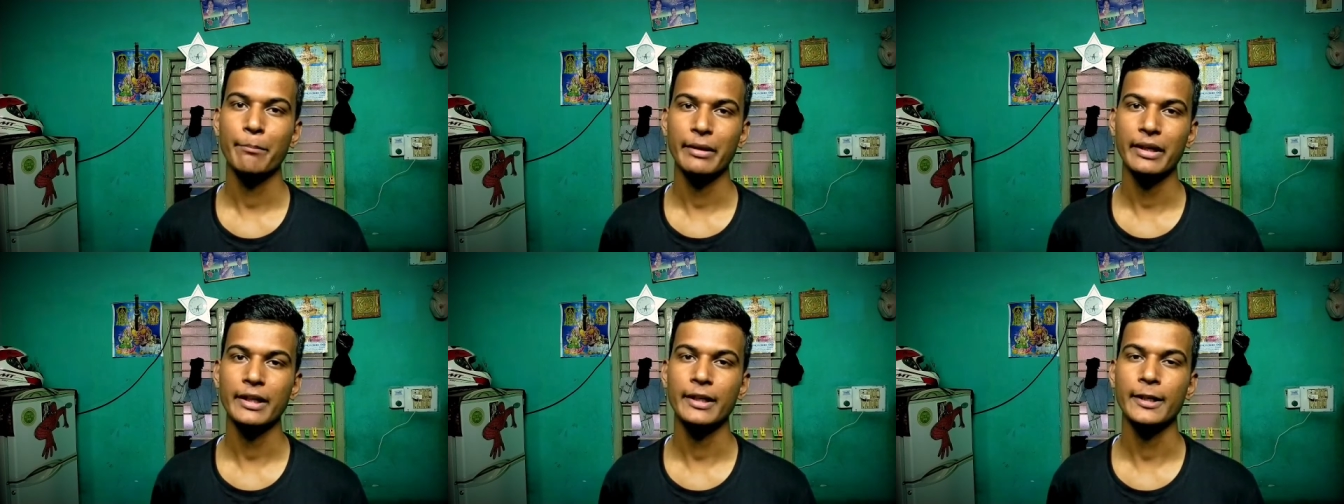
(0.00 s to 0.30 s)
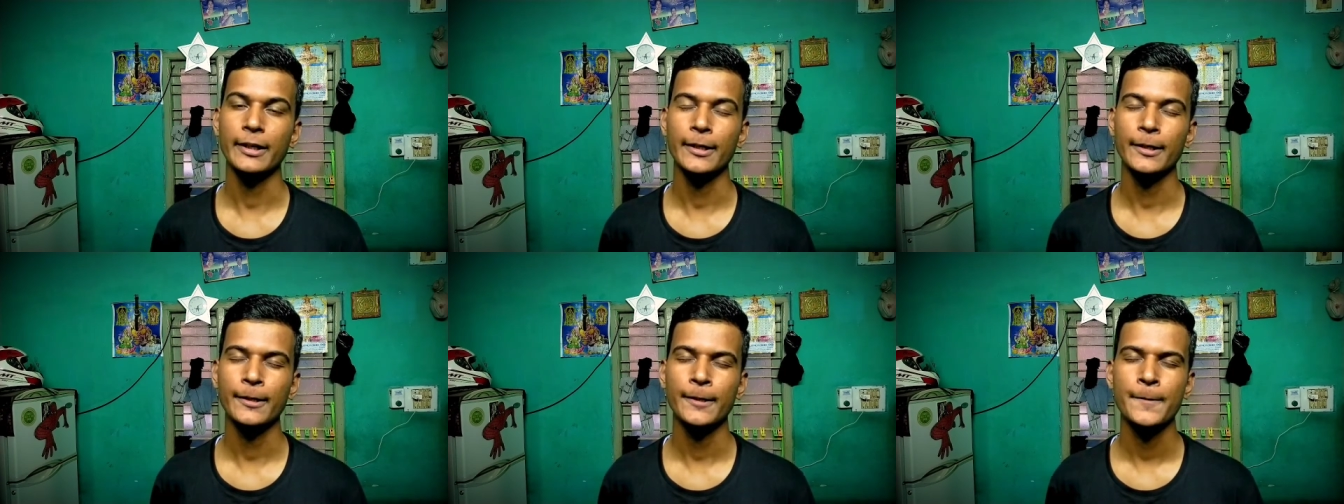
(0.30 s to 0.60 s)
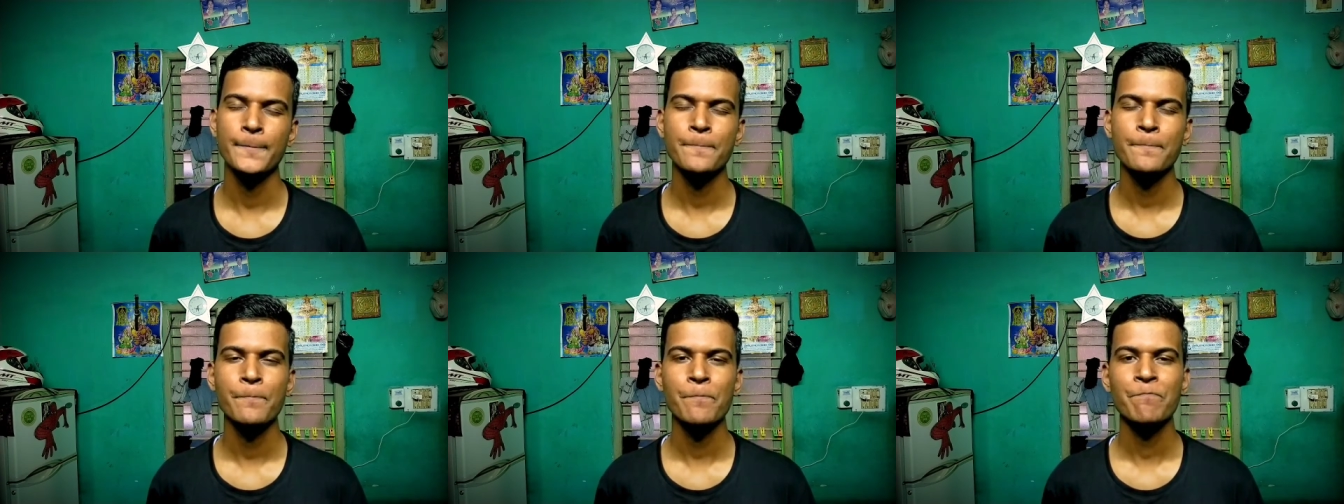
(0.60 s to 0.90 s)

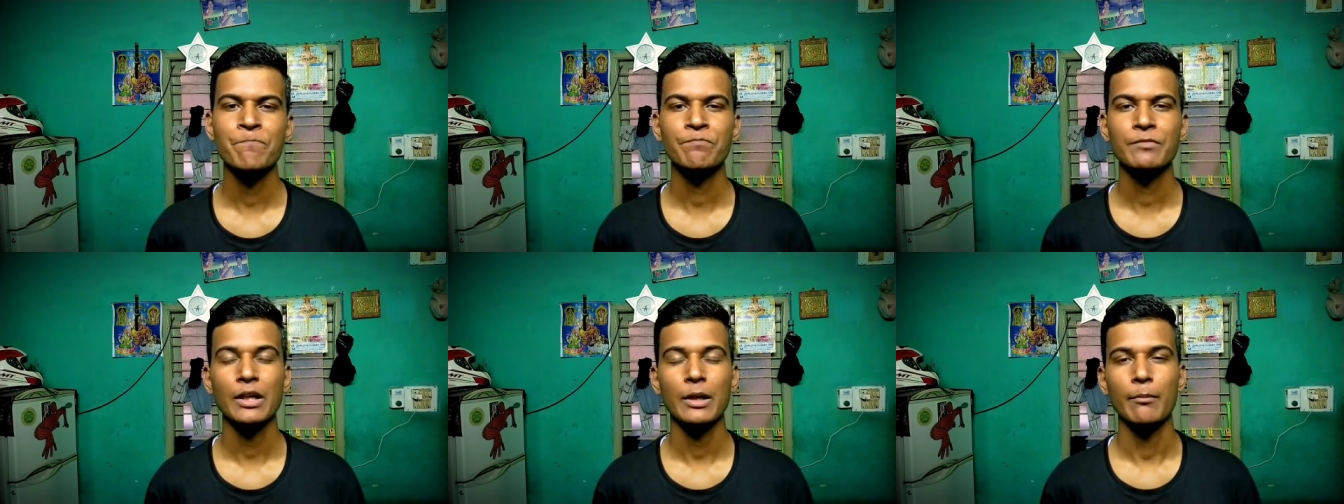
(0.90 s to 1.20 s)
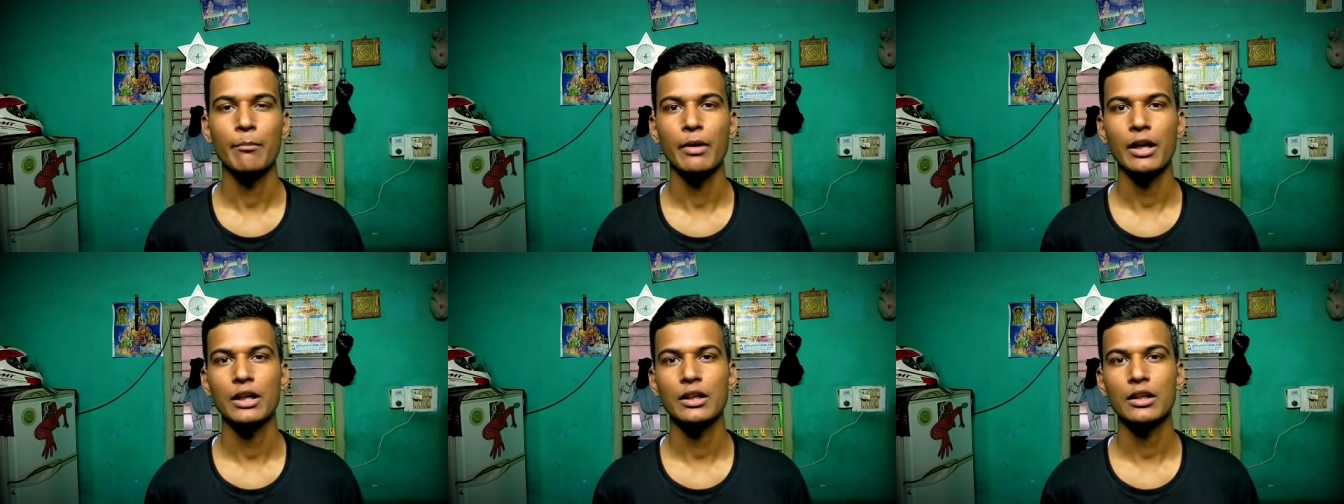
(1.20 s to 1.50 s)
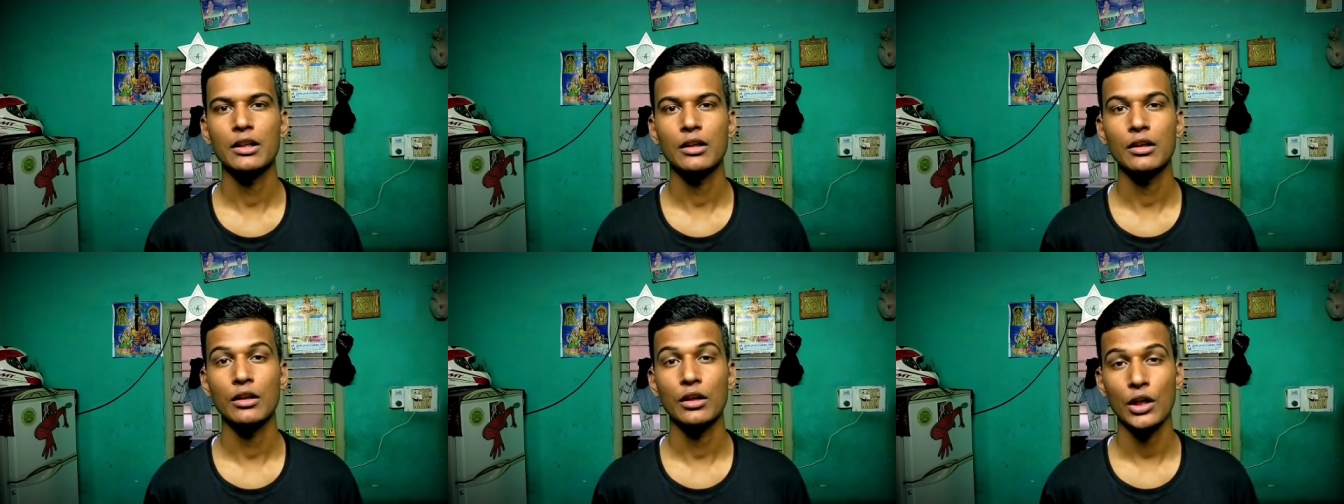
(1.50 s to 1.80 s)
period,
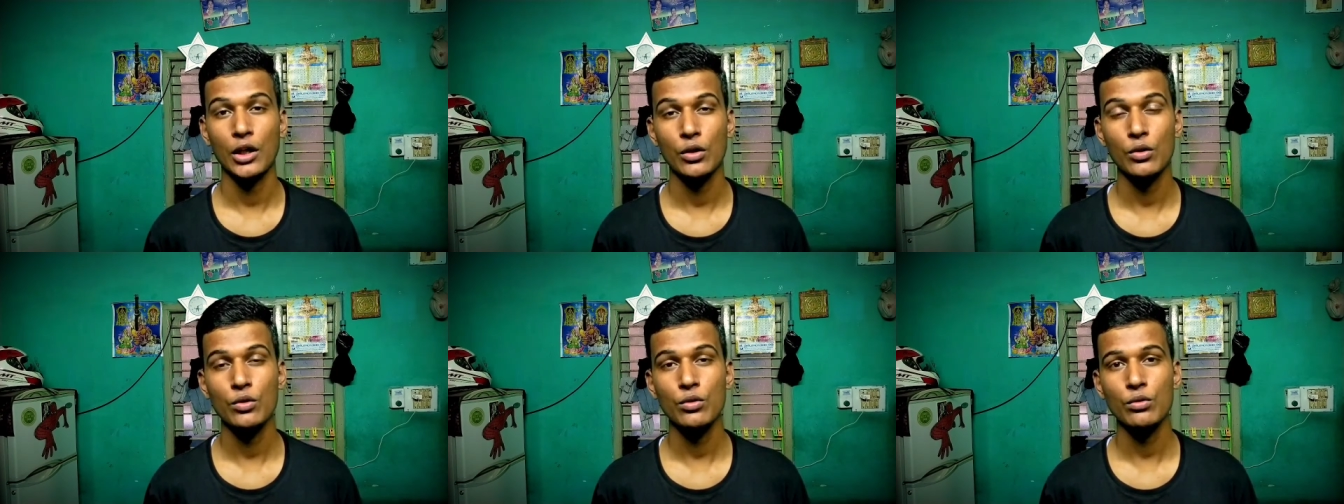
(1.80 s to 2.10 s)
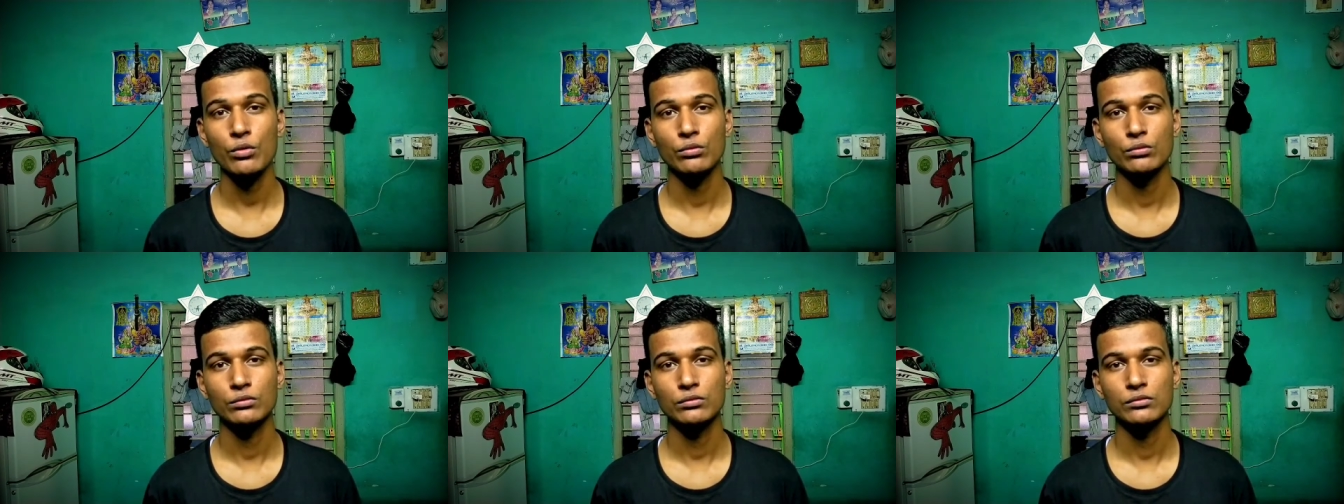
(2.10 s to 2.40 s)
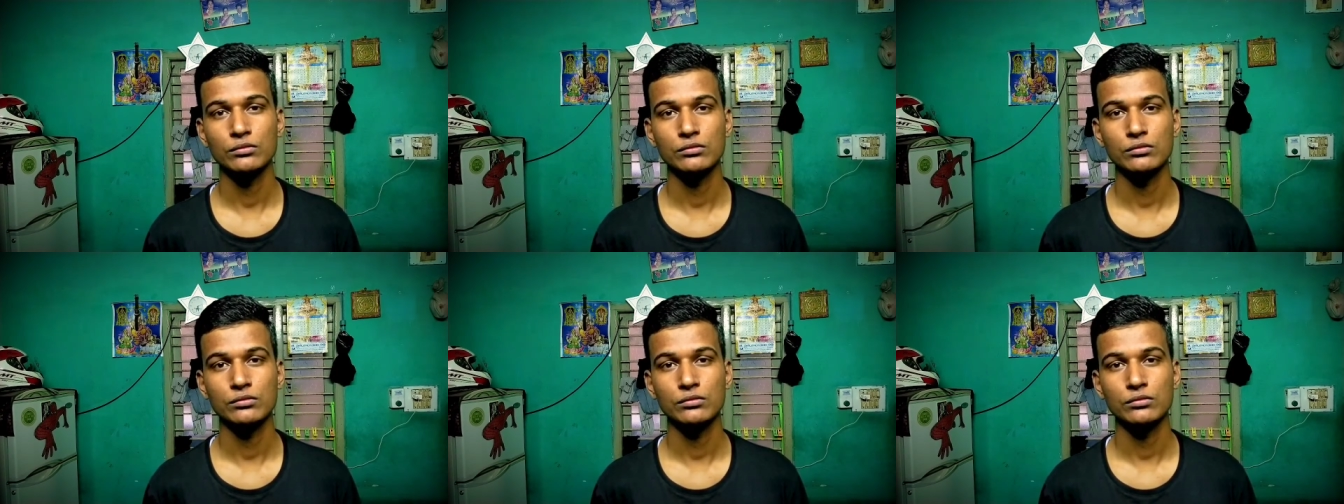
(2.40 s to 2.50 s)
but uh, now,